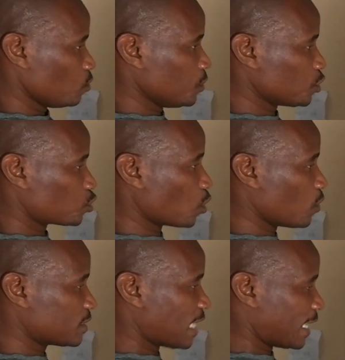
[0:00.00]
We
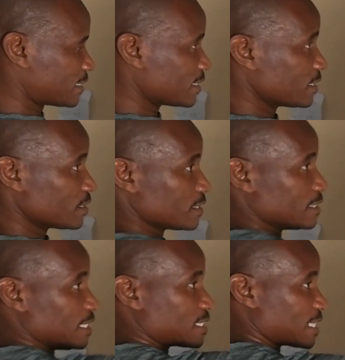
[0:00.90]
show that
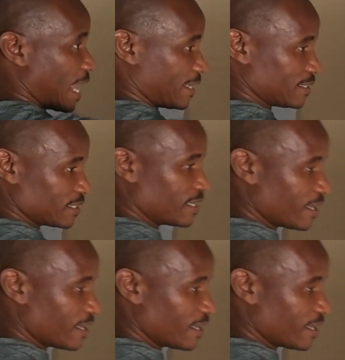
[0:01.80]
this line,